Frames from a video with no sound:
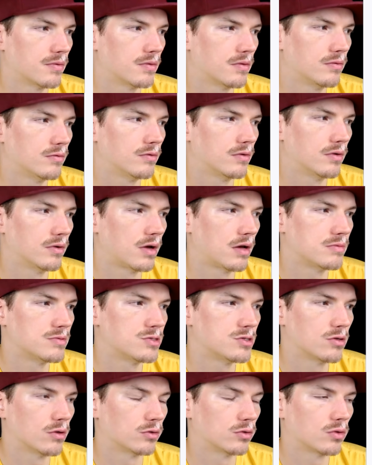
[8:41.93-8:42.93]
I'm still
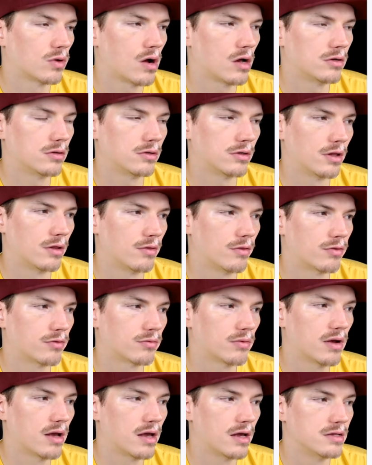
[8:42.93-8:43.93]
throttled on
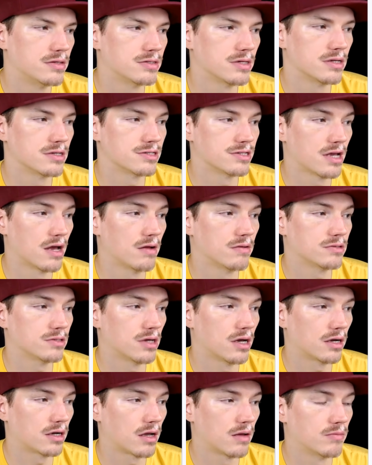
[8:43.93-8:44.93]
threads, and it sounds like
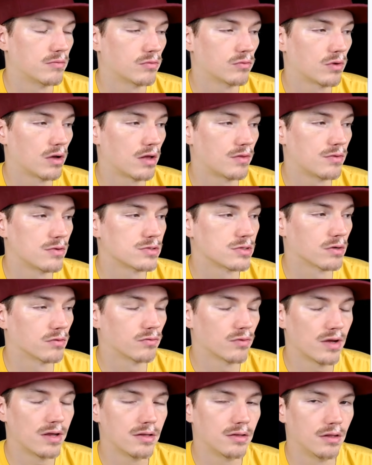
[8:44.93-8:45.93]
there's a
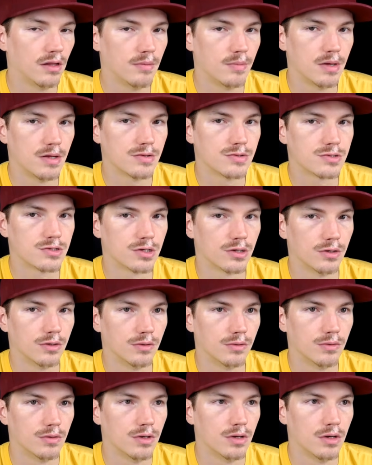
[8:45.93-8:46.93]
rate limit, so
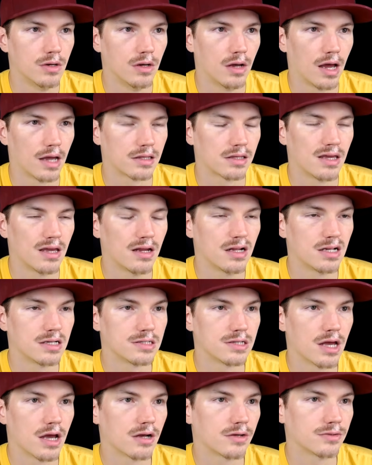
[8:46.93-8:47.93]
I can't
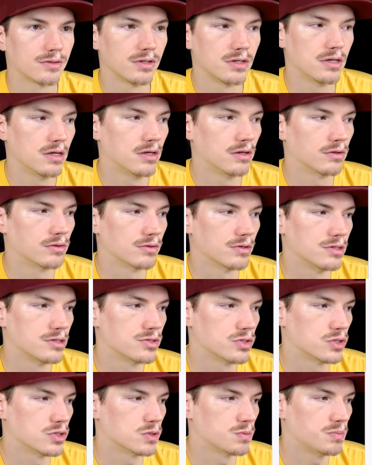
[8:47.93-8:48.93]
exactly increase the
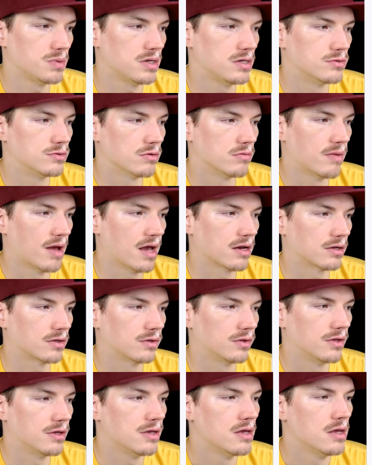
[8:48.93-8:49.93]
speed dramatically.